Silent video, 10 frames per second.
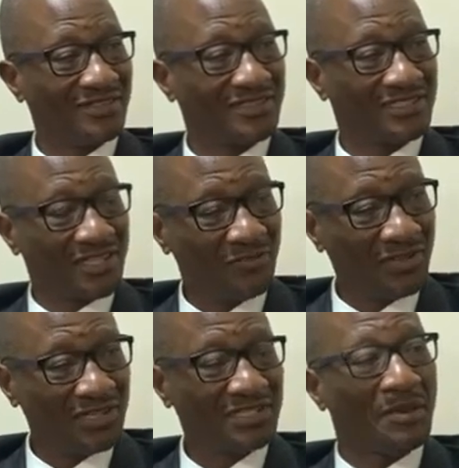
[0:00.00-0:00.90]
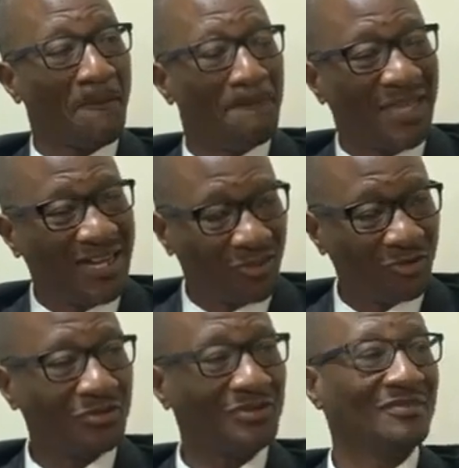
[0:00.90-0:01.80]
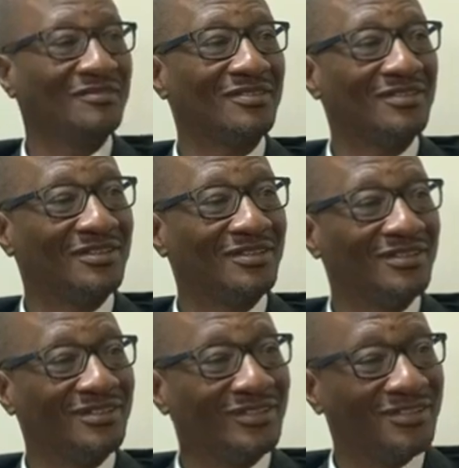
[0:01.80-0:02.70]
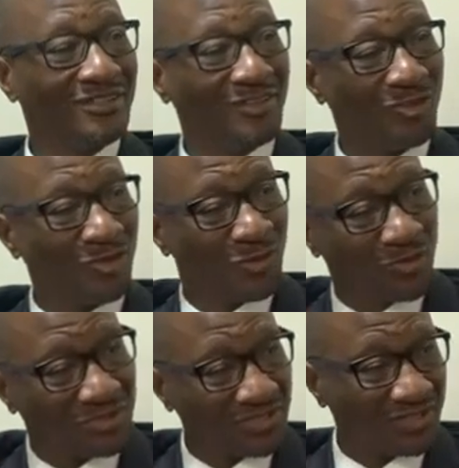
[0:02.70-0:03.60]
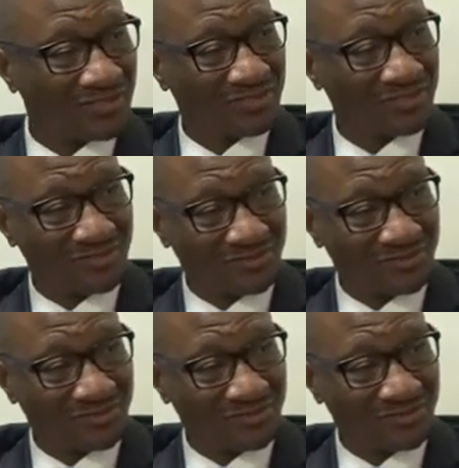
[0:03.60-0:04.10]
7 million users.